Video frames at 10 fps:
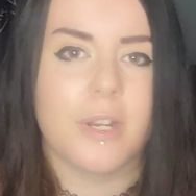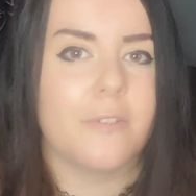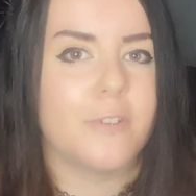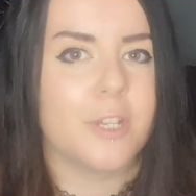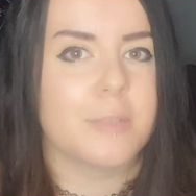
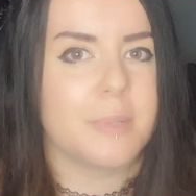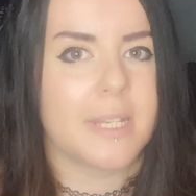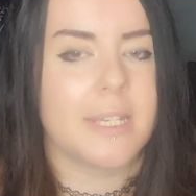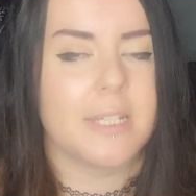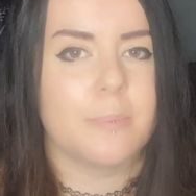first
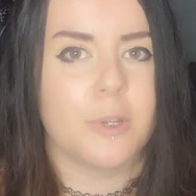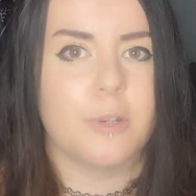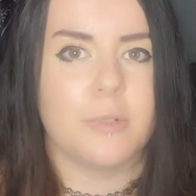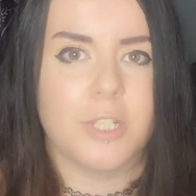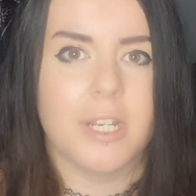played
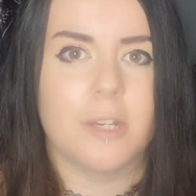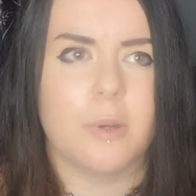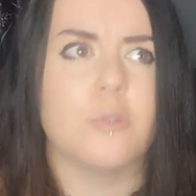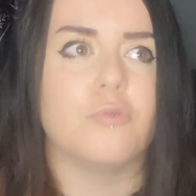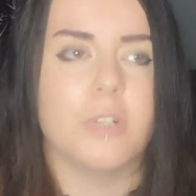Pokemon Yellow,
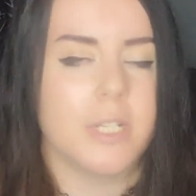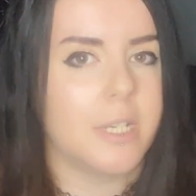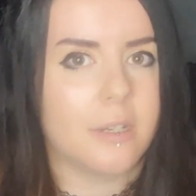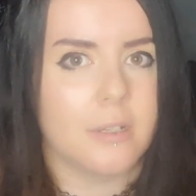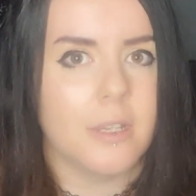I was really
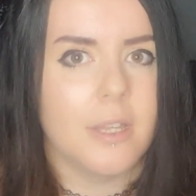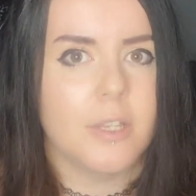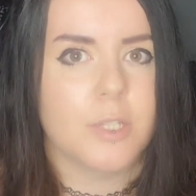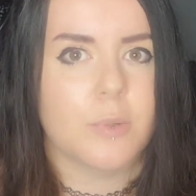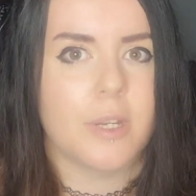young.
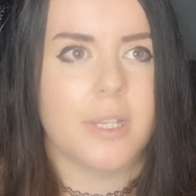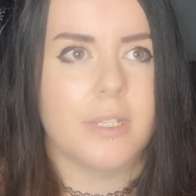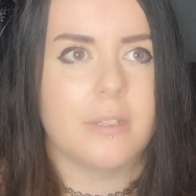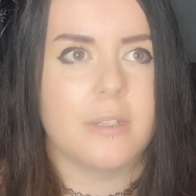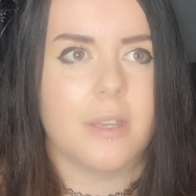So I
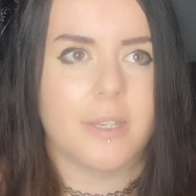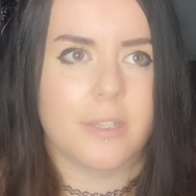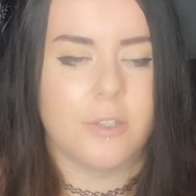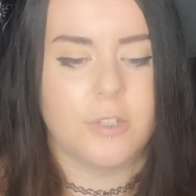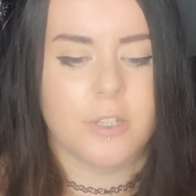
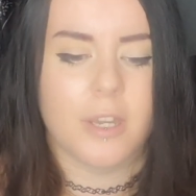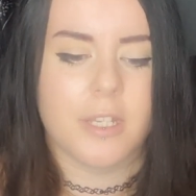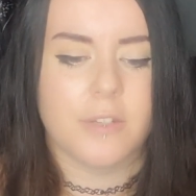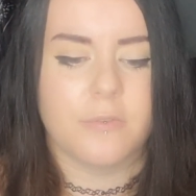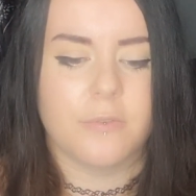could
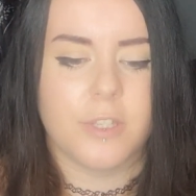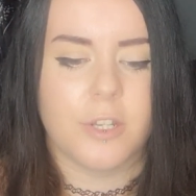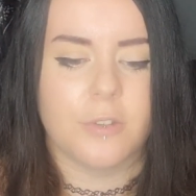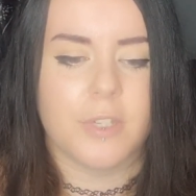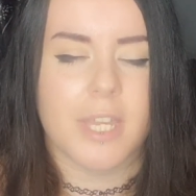kind of,
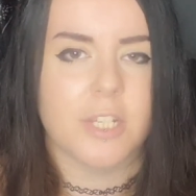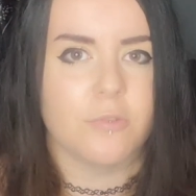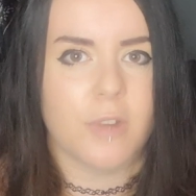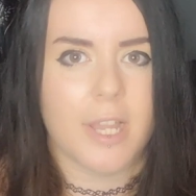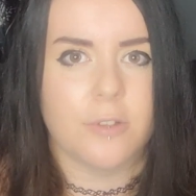get
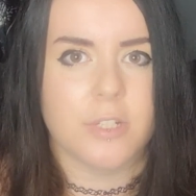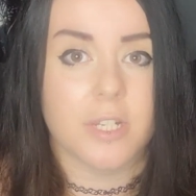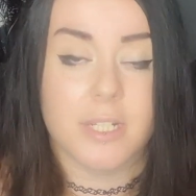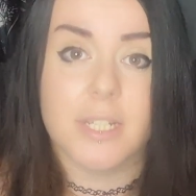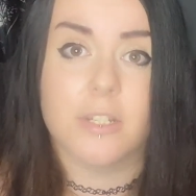around, and
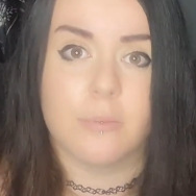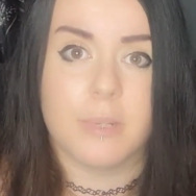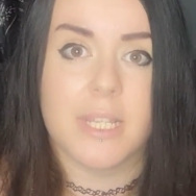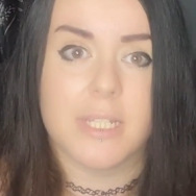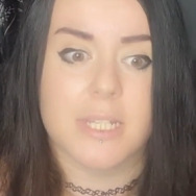I did
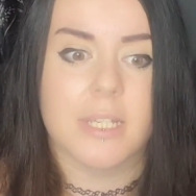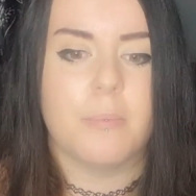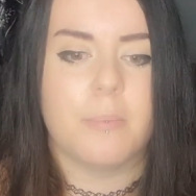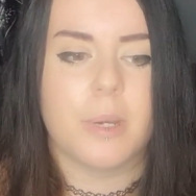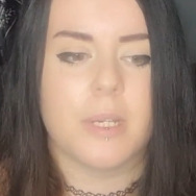complete it.
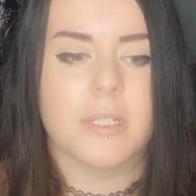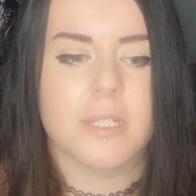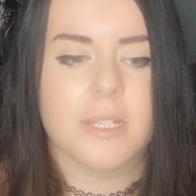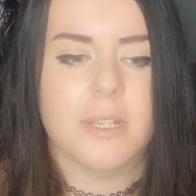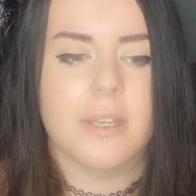
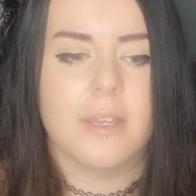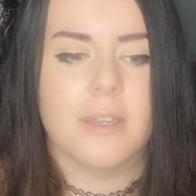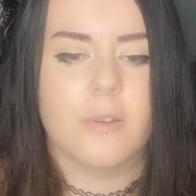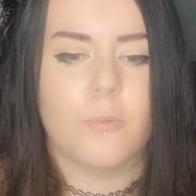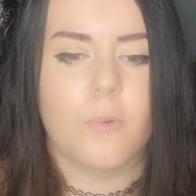But
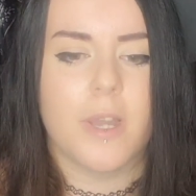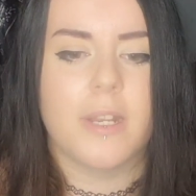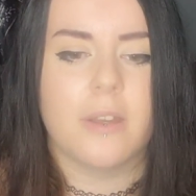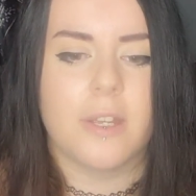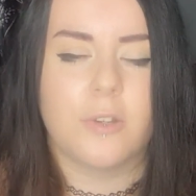
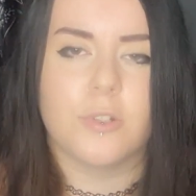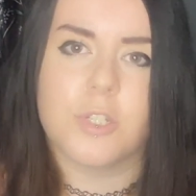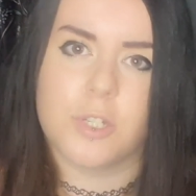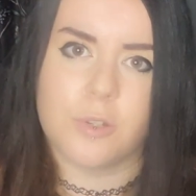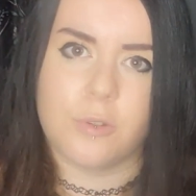when I got
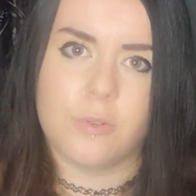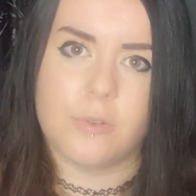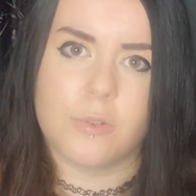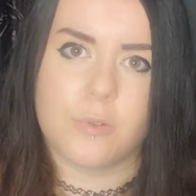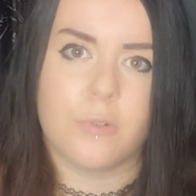to
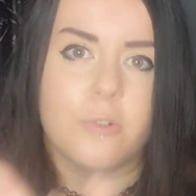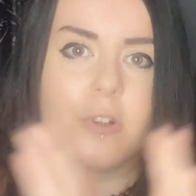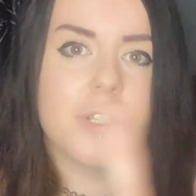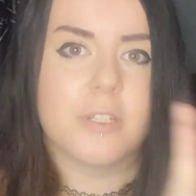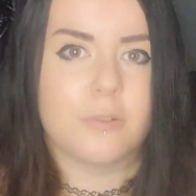sort of
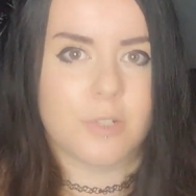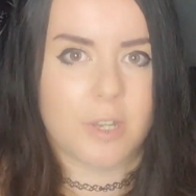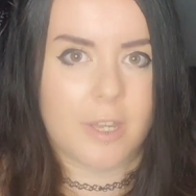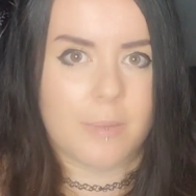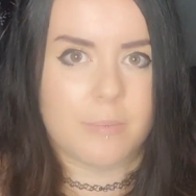Crystal
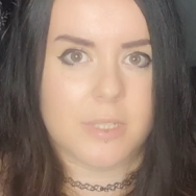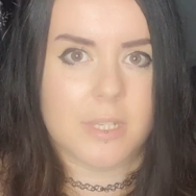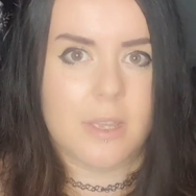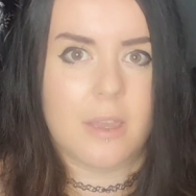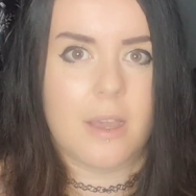times,
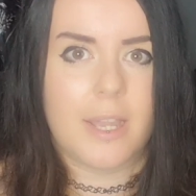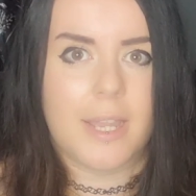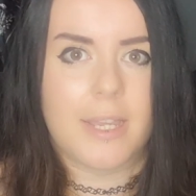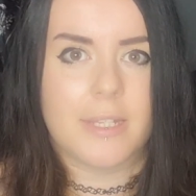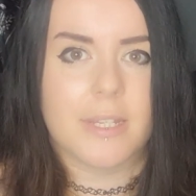I
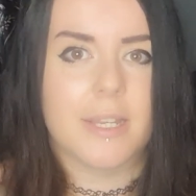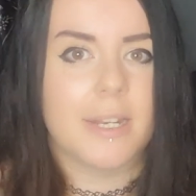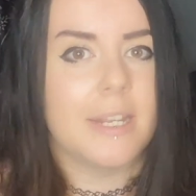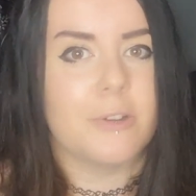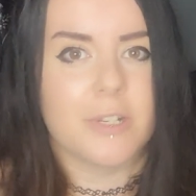had a
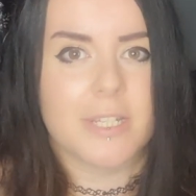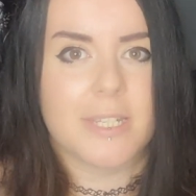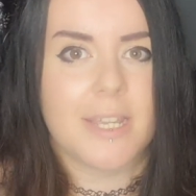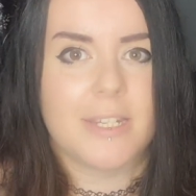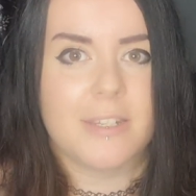clear
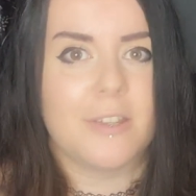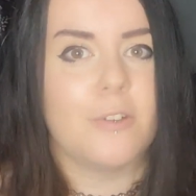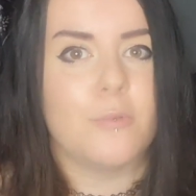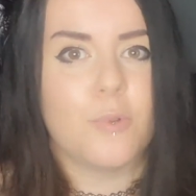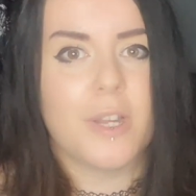understanding
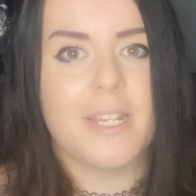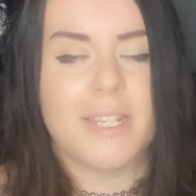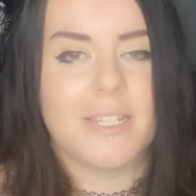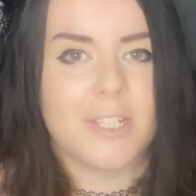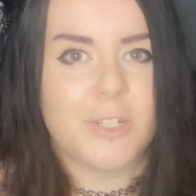of what I
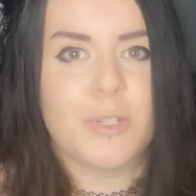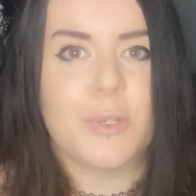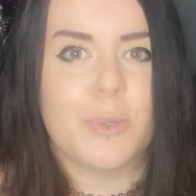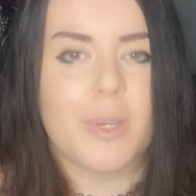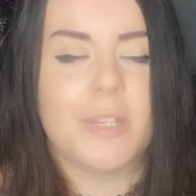needed to
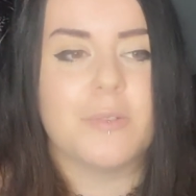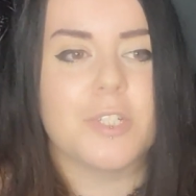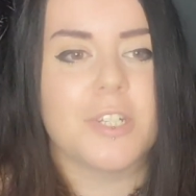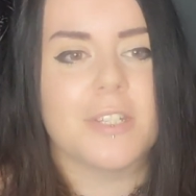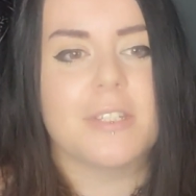do, and it was
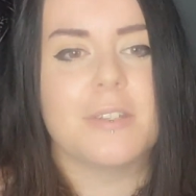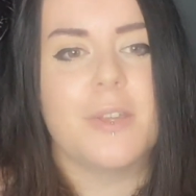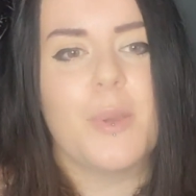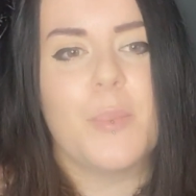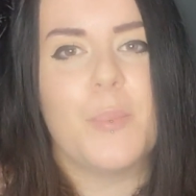just
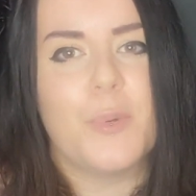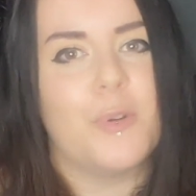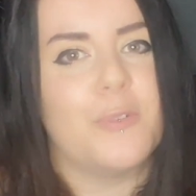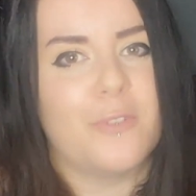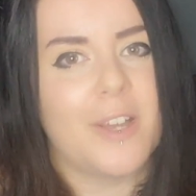
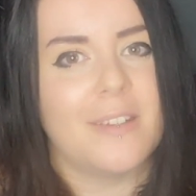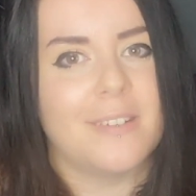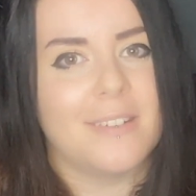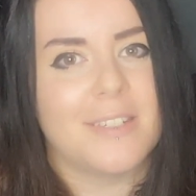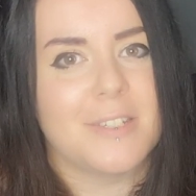more
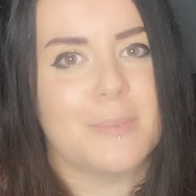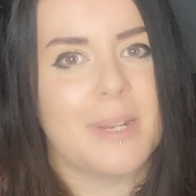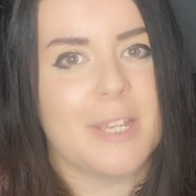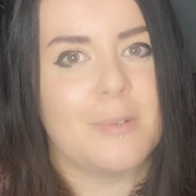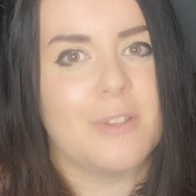fun to
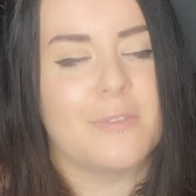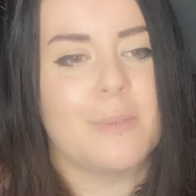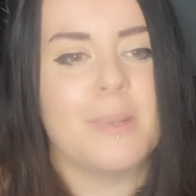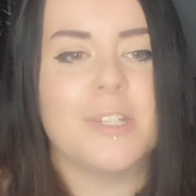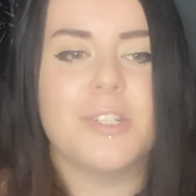play with.
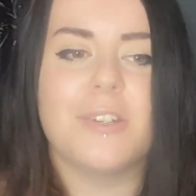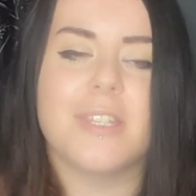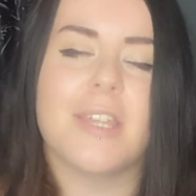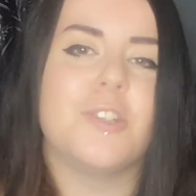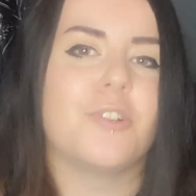And plus you could
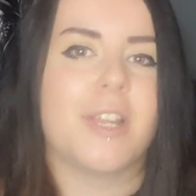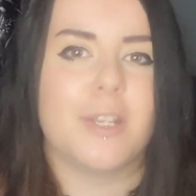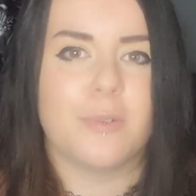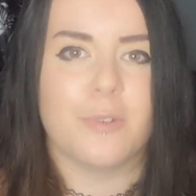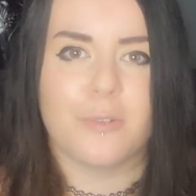then
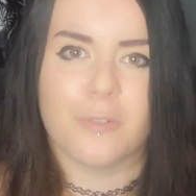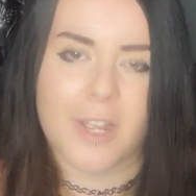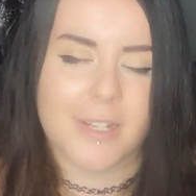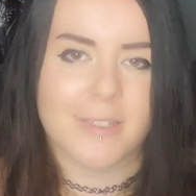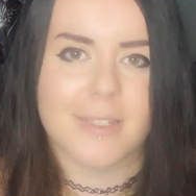trade with your
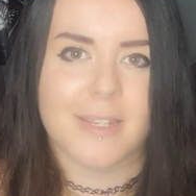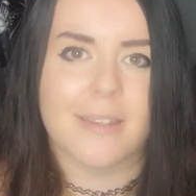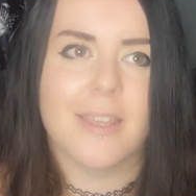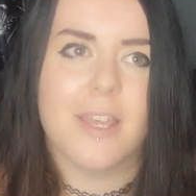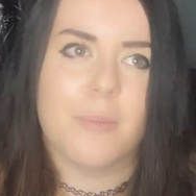friends, and
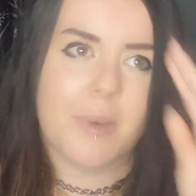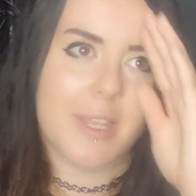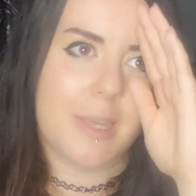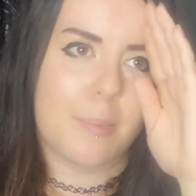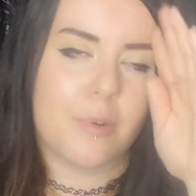by
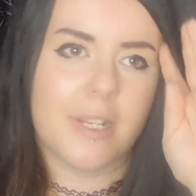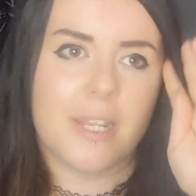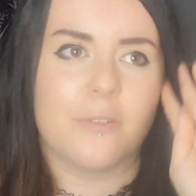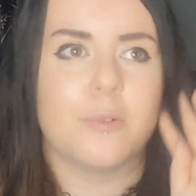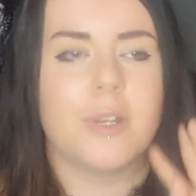that point
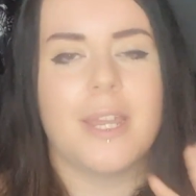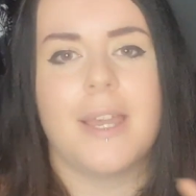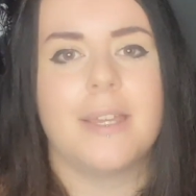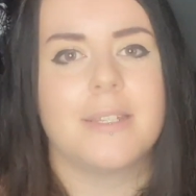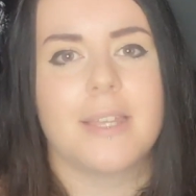everyone
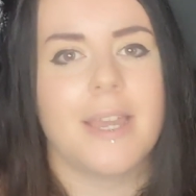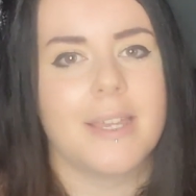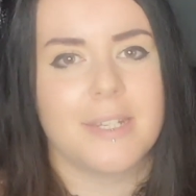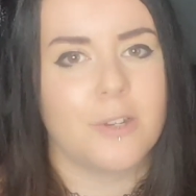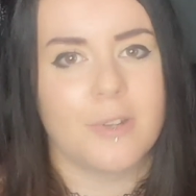had a
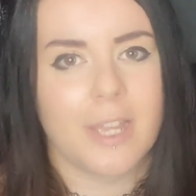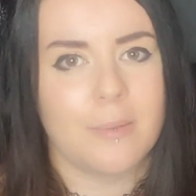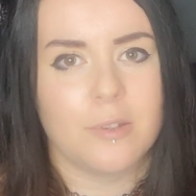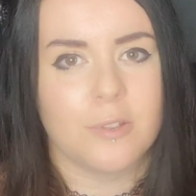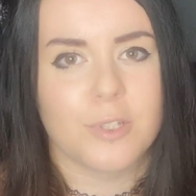handheld
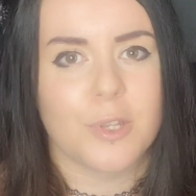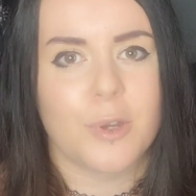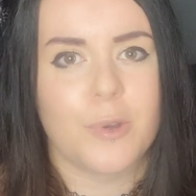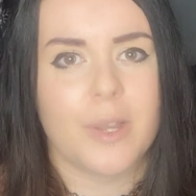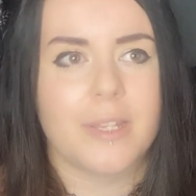game
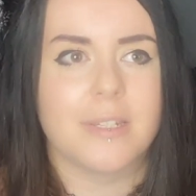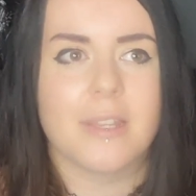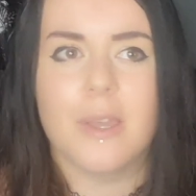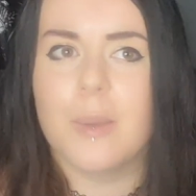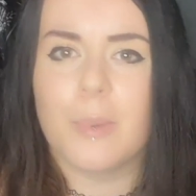console and
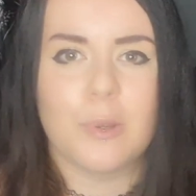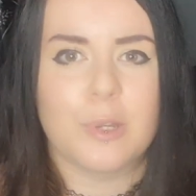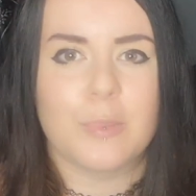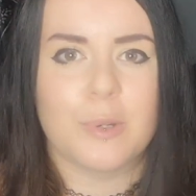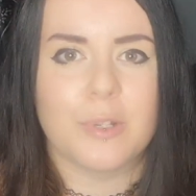
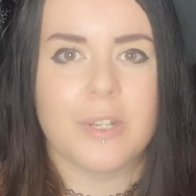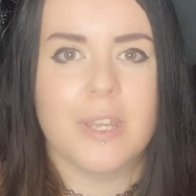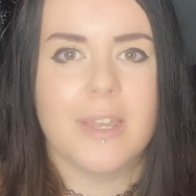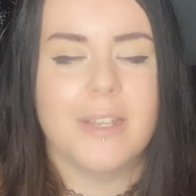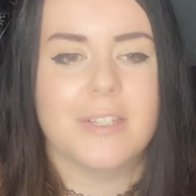Pokemon.
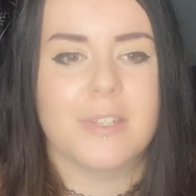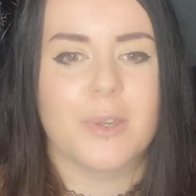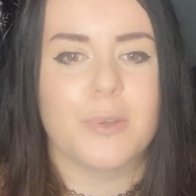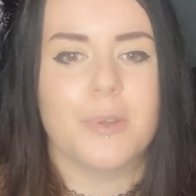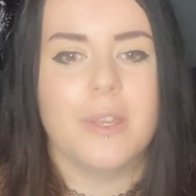So